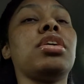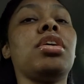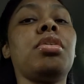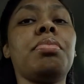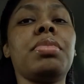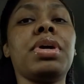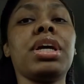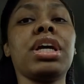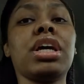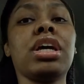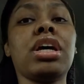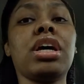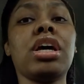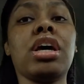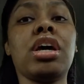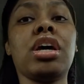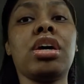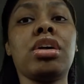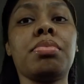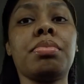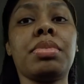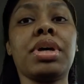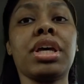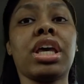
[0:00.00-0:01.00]
oh my
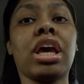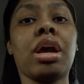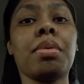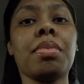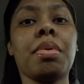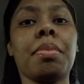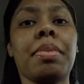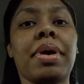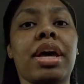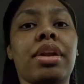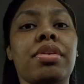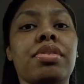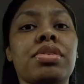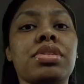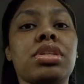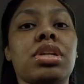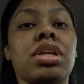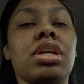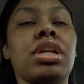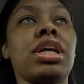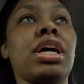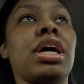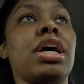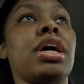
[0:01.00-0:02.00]
God, my camera battery's
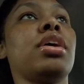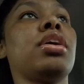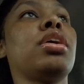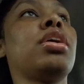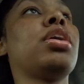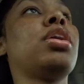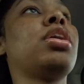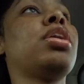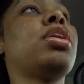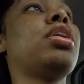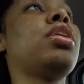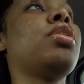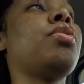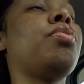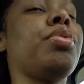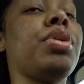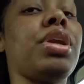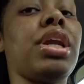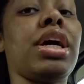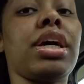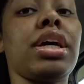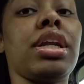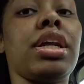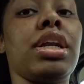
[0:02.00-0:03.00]
gonna die. Well,
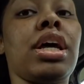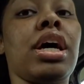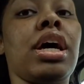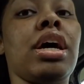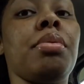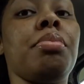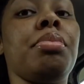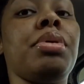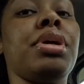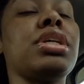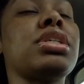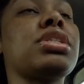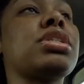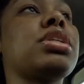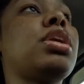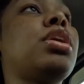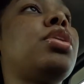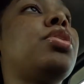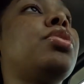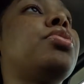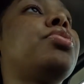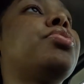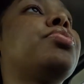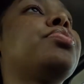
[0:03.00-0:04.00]
not gonna die, but it's
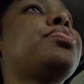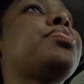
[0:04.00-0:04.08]
low.